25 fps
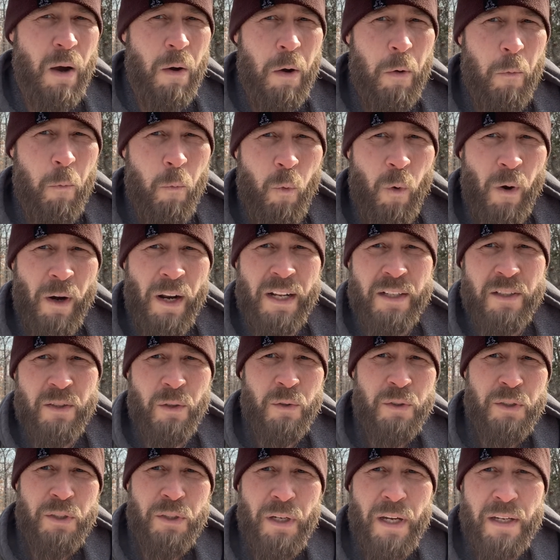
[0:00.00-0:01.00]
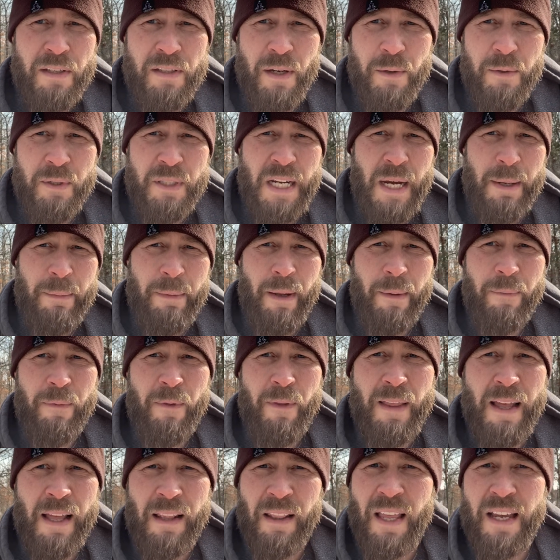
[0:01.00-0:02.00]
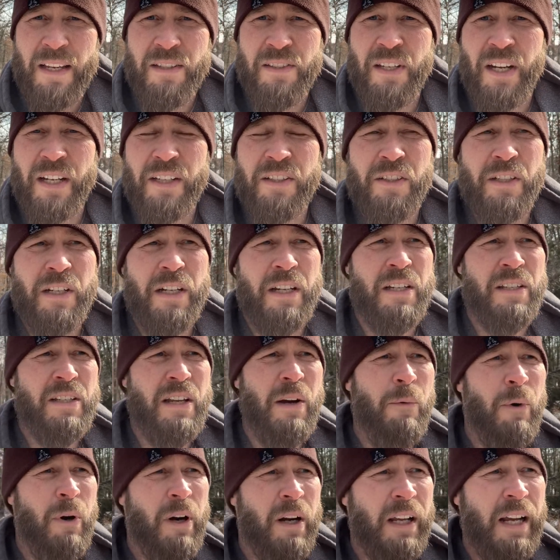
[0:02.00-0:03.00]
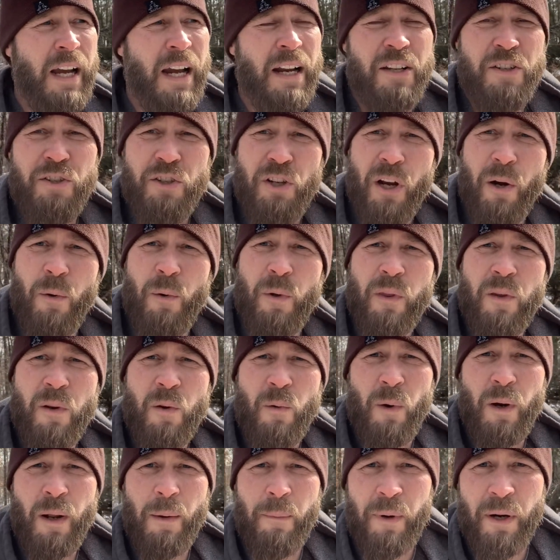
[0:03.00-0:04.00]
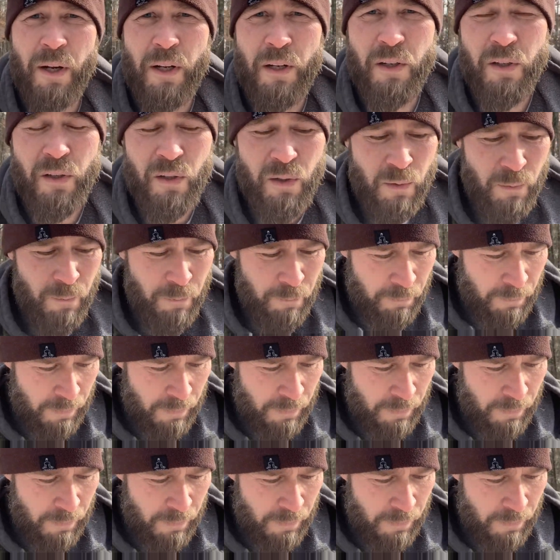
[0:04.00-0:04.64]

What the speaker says: what I told you as I was coming up through that last section is I wanted to kind of share with you what I'm going to do.